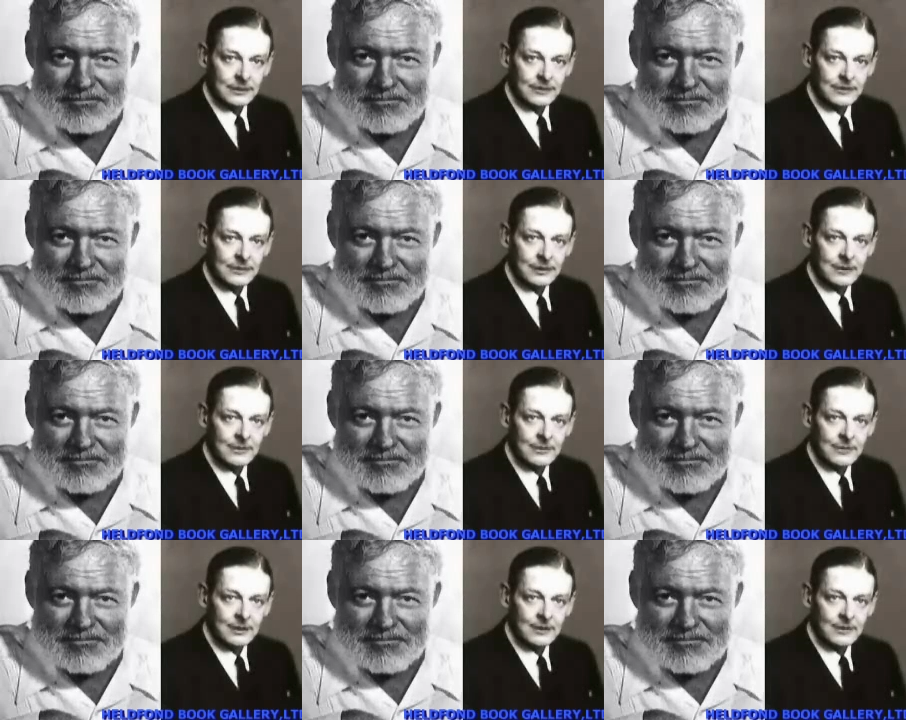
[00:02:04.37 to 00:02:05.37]
Speaker 1: children's
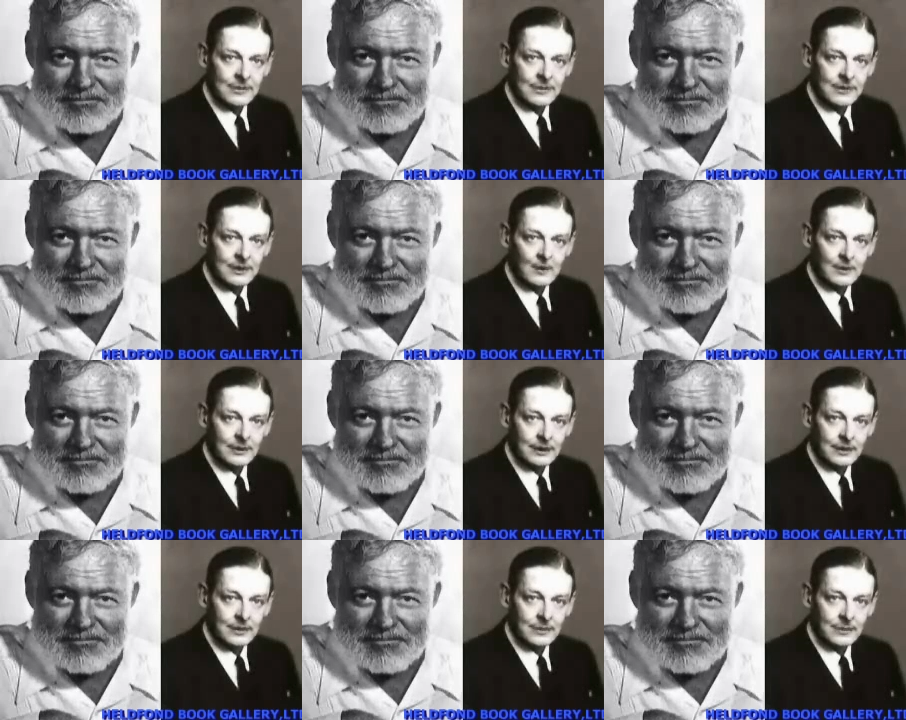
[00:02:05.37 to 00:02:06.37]
books, the
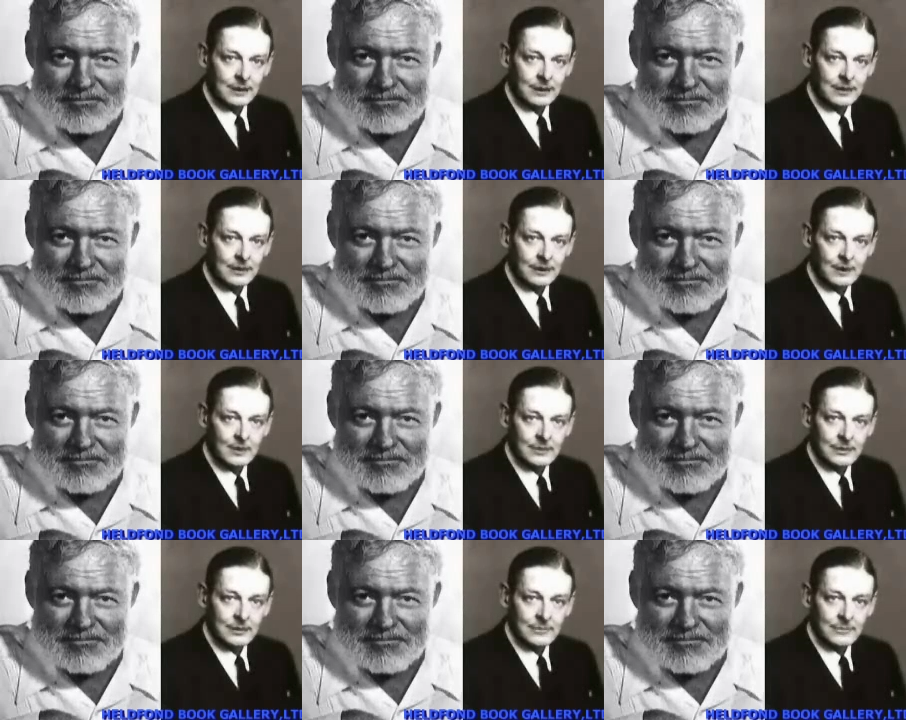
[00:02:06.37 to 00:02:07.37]
wonderful
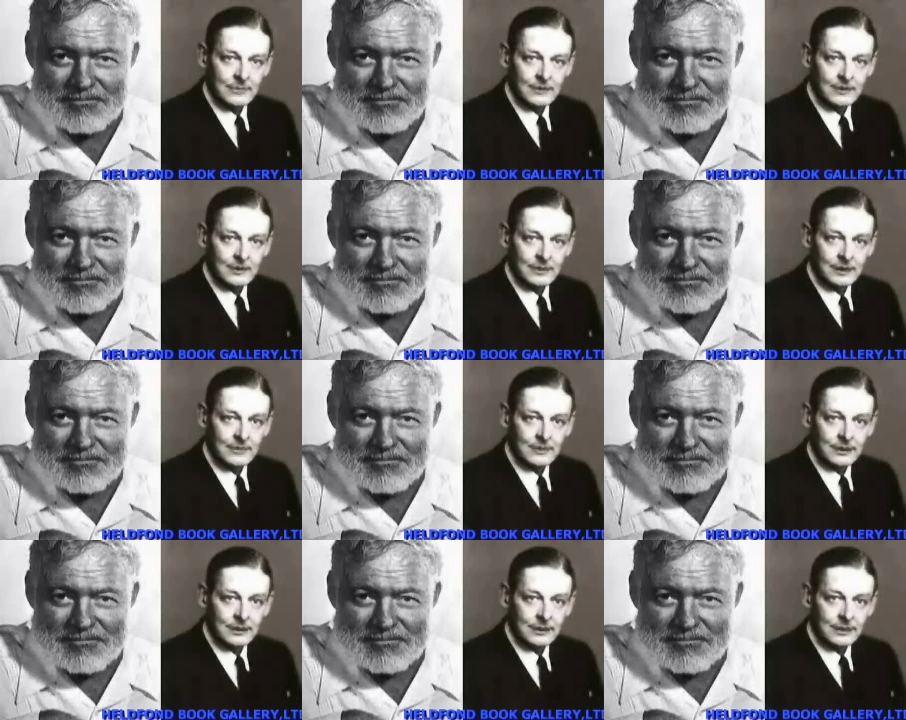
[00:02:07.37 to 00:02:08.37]
illustrations, the
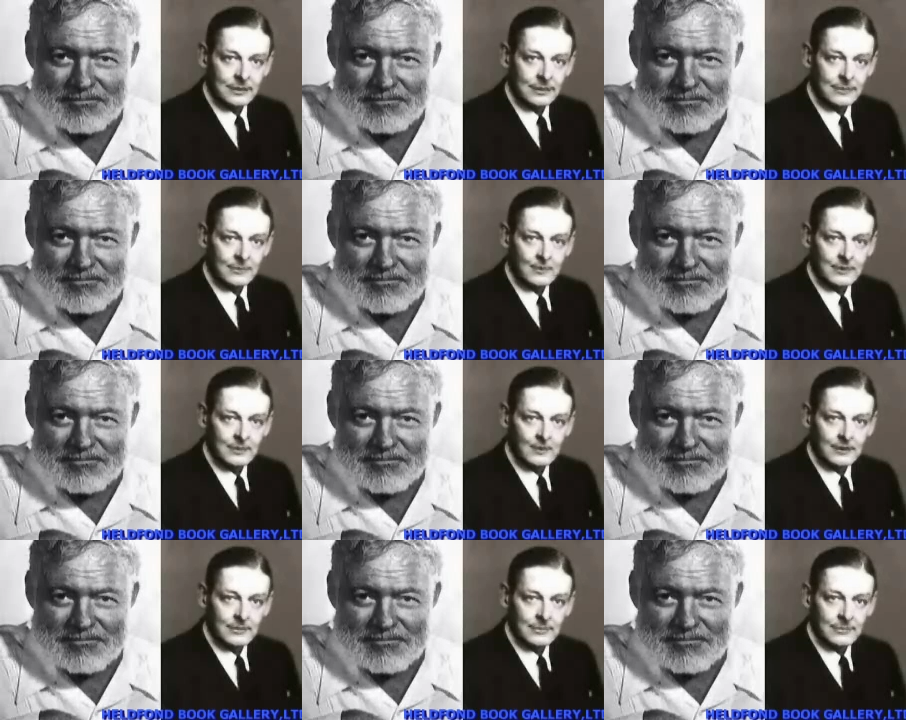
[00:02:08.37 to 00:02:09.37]
delicate sense of
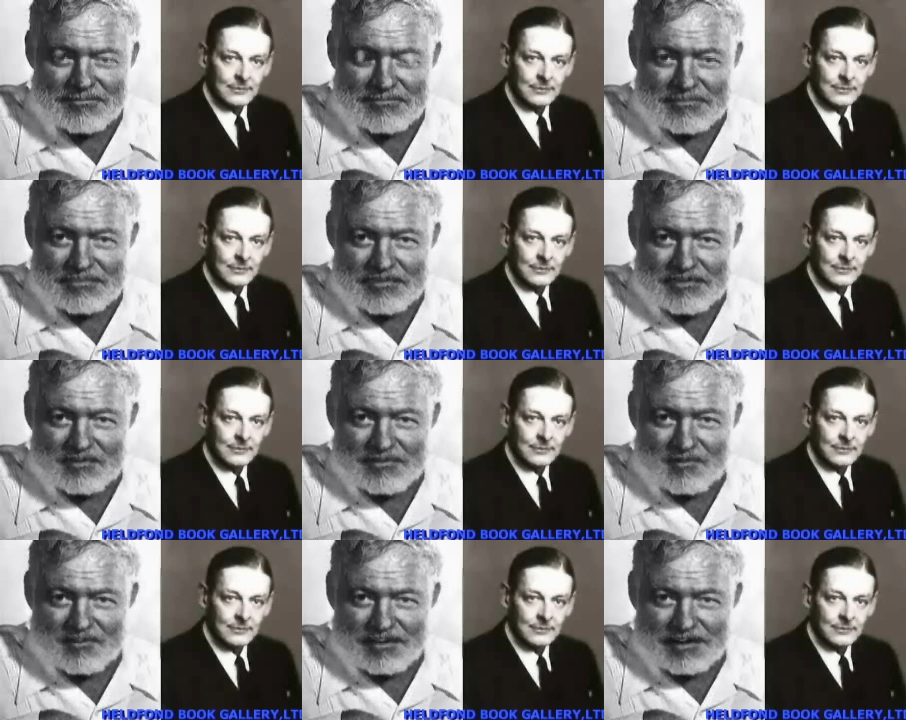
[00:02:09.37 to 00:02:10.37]
wonder.
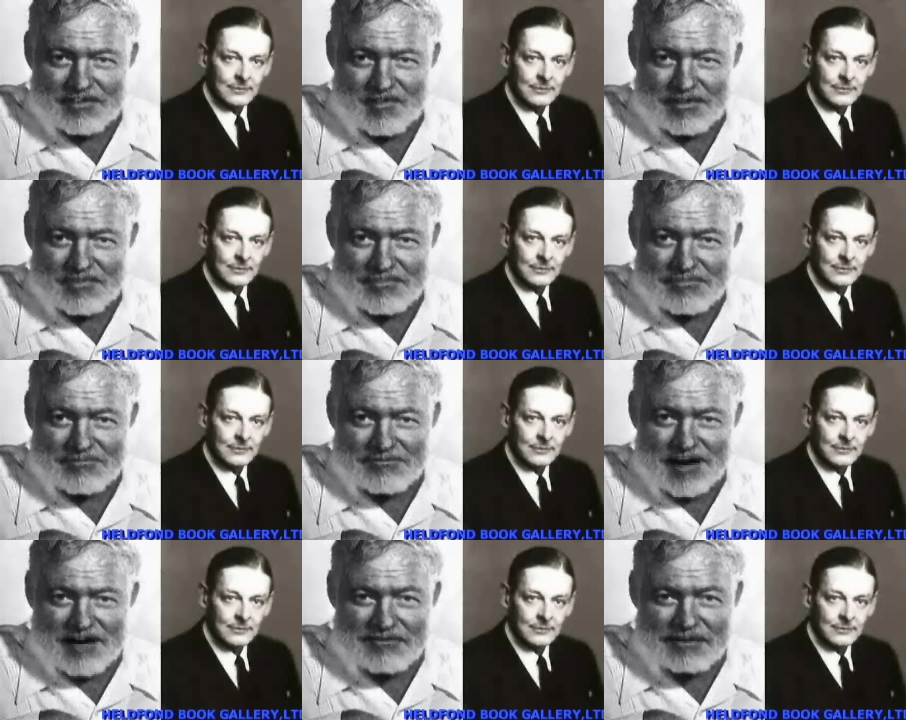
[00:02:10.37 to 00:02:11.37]
Speaker 2: Perfectly natural,
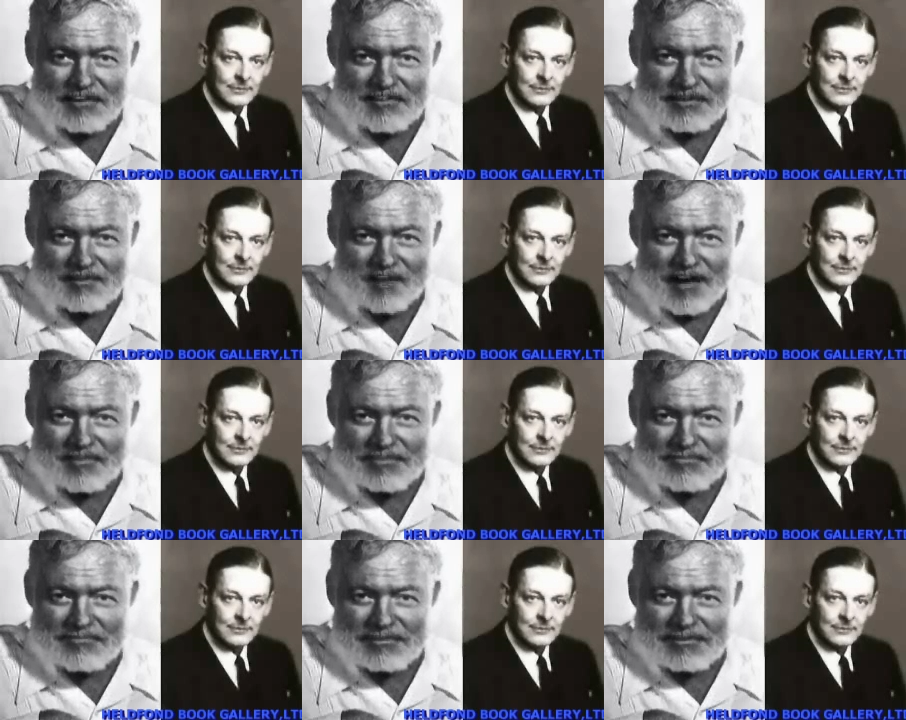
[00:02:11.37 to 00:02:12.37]
for a man who
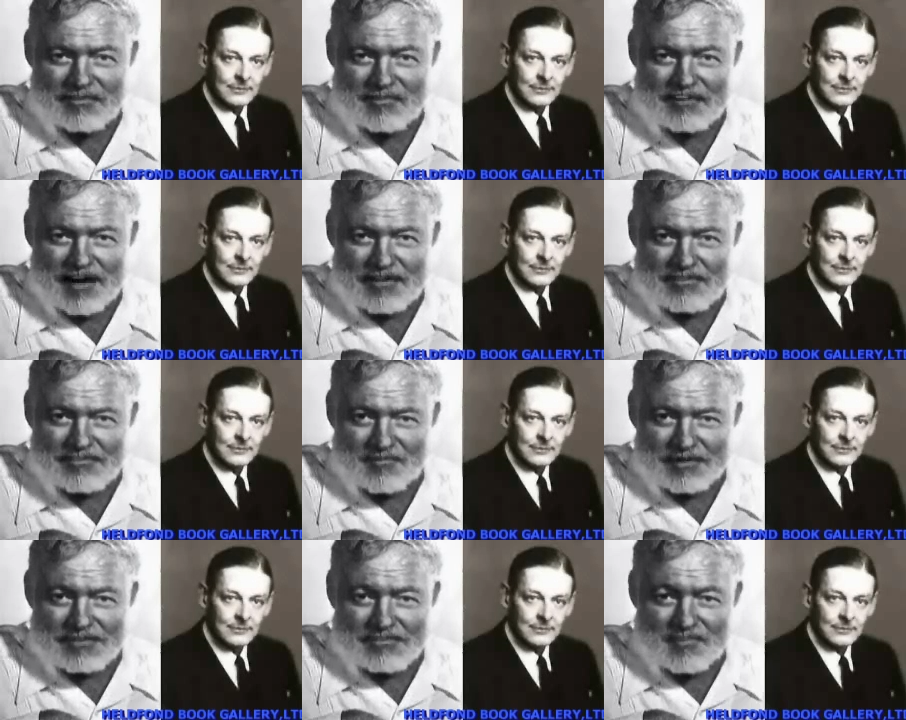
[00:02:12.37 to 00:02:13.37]
writes poems about
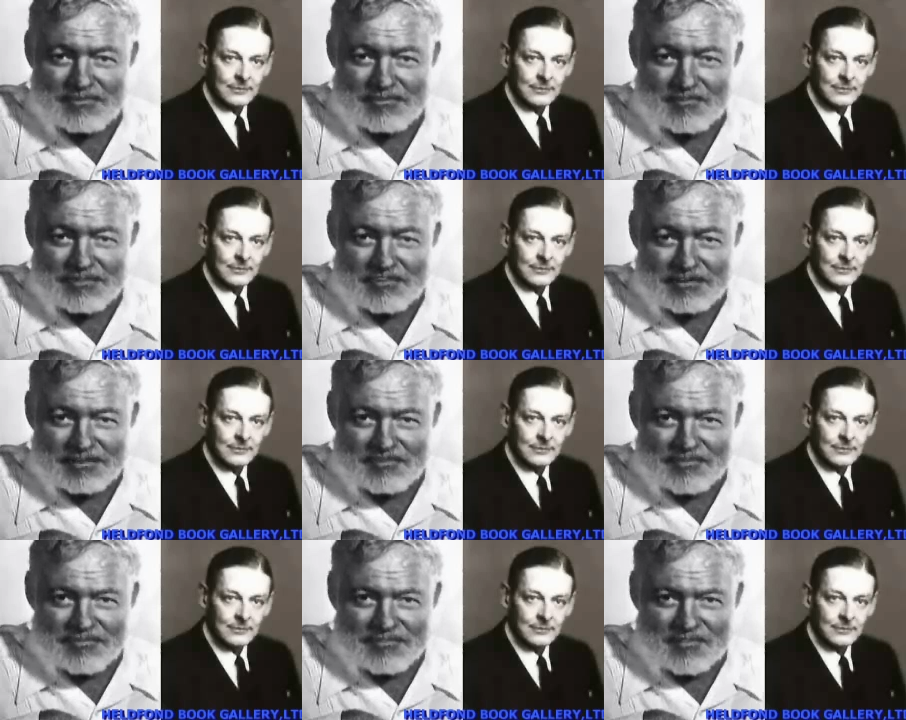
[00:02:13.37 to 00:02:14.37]
cats and
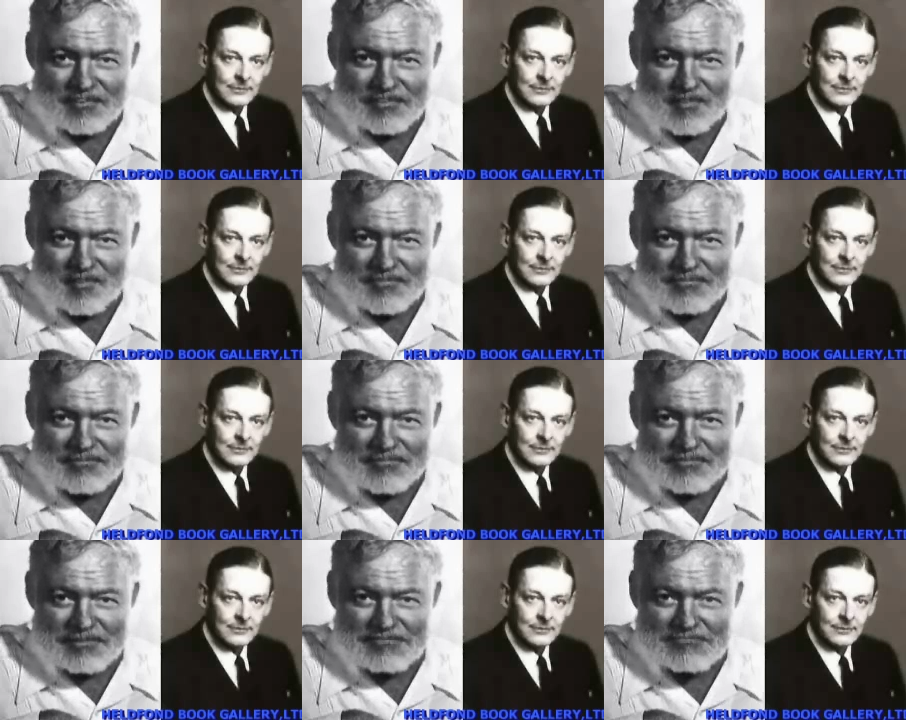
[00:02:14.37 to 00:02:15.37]
disturbing the universe,
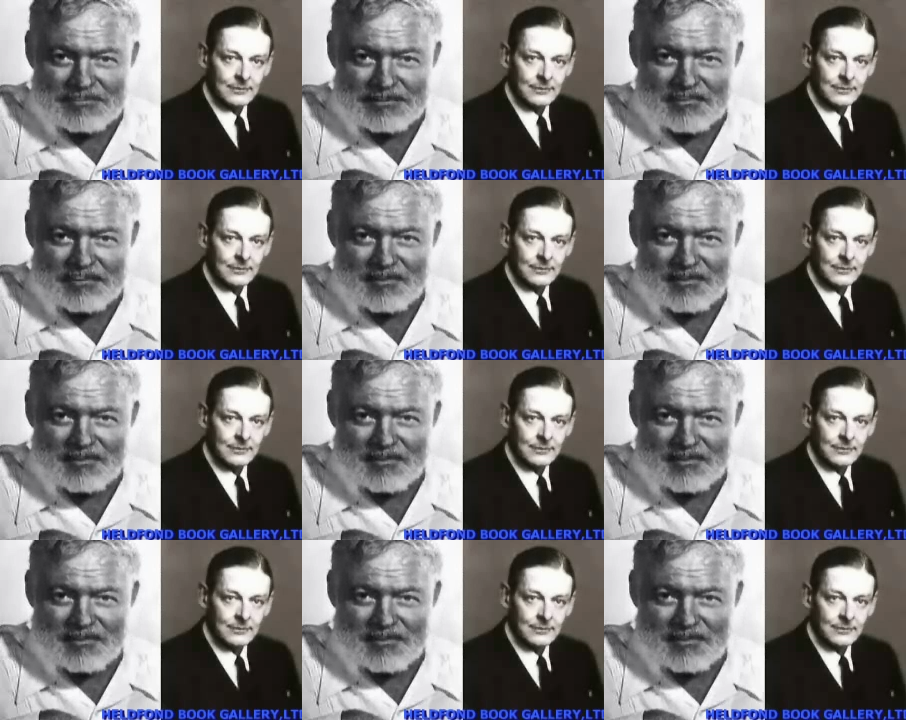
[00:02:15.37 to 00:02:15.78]
the world